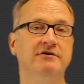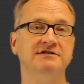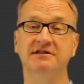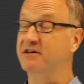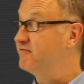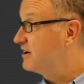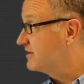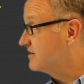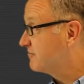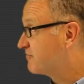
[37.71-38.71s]
is at the
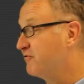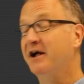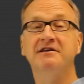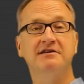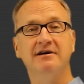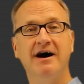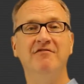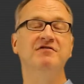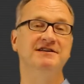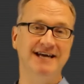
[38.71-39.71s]
very front
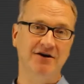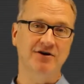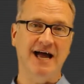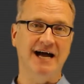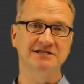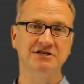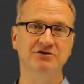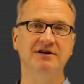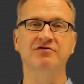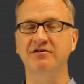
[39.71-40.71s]
of the tail gas
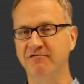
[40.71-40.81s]
unit,